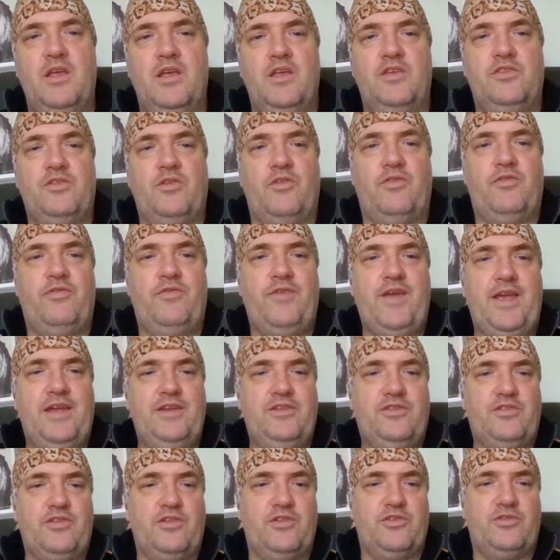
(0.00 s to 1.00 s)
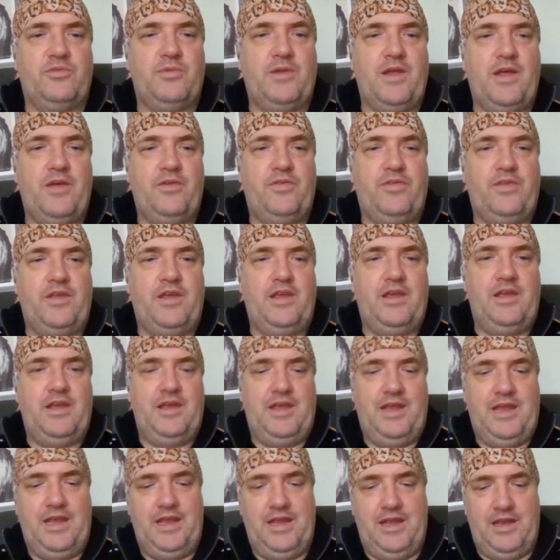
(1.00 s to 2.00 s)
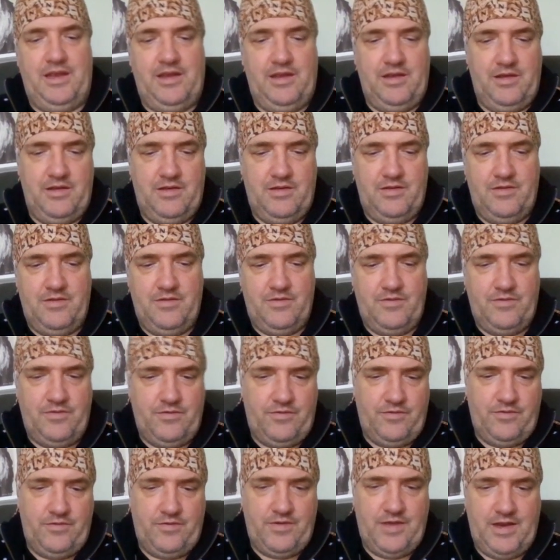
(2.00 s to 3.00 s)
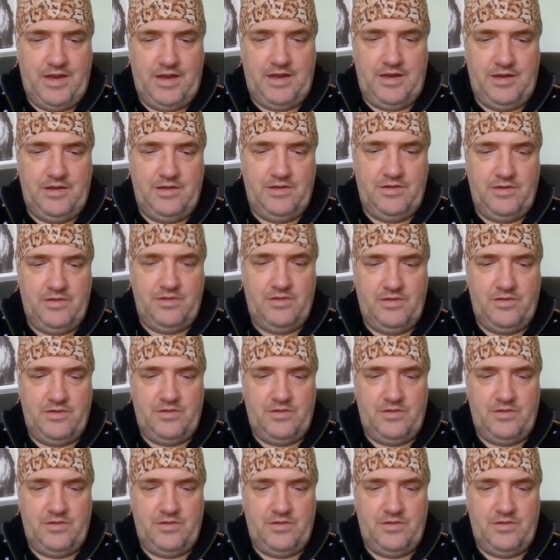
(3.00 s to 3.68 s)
So fainters without the E. Fainters.